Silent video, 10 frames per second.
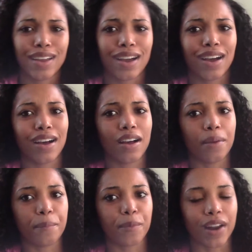
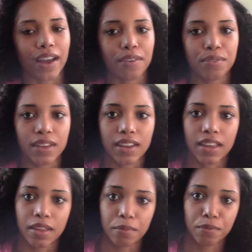when I feed
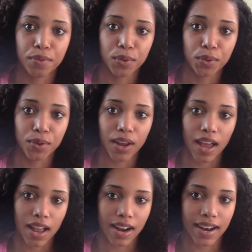him food.
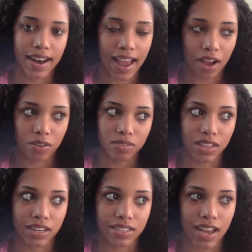Now
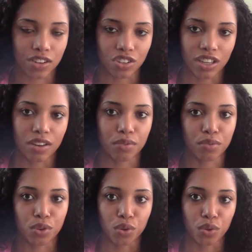that he's actually eating
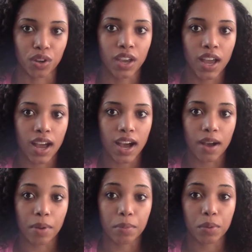food,
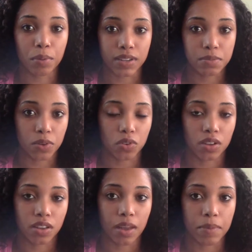I put breast milk.
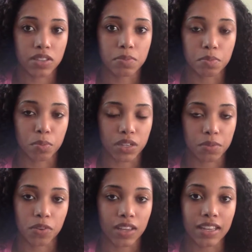I mix breast
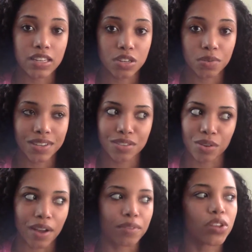milk into it, so
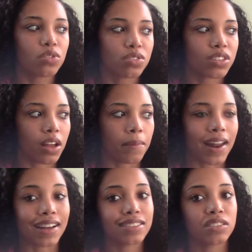I've used some and
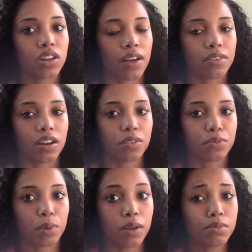I still have
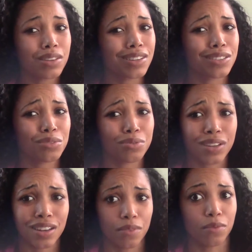enough probably to
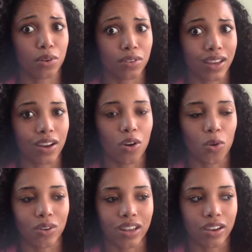feed him for like a
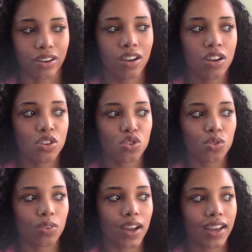whole year.
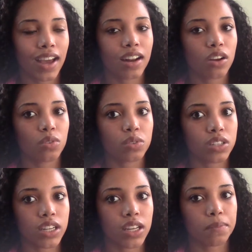So I kind of
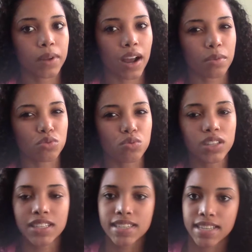overdid it, but I was
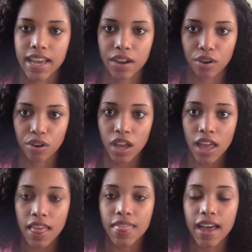really scared
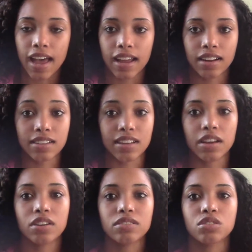that, because I
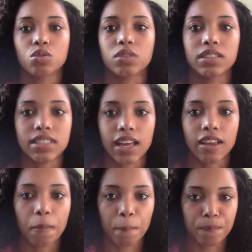heard stories
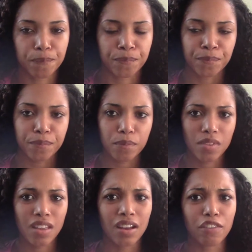like
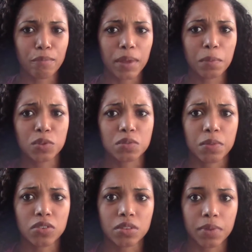of people's
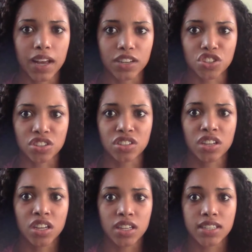milk supply just
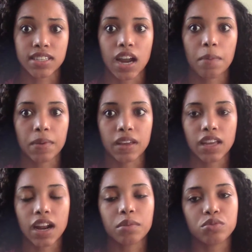stopping,
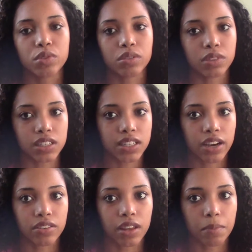and I was really
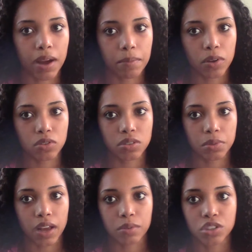scared that my milk
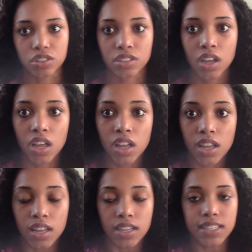supply would just
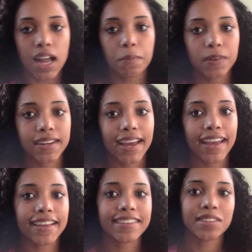stop one
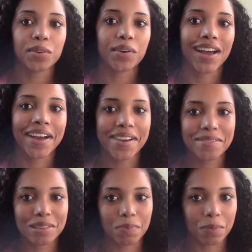day. So I
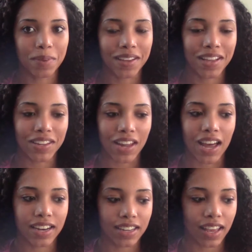was pumping a
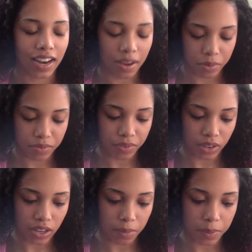lot, and I would
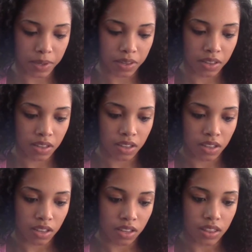fill up
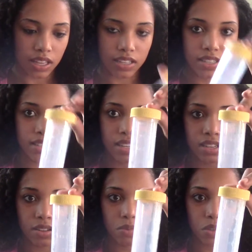these,
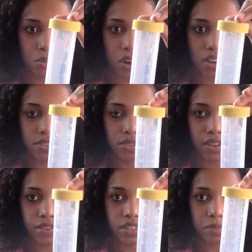which were also
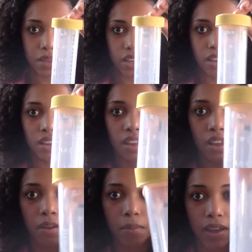given to me by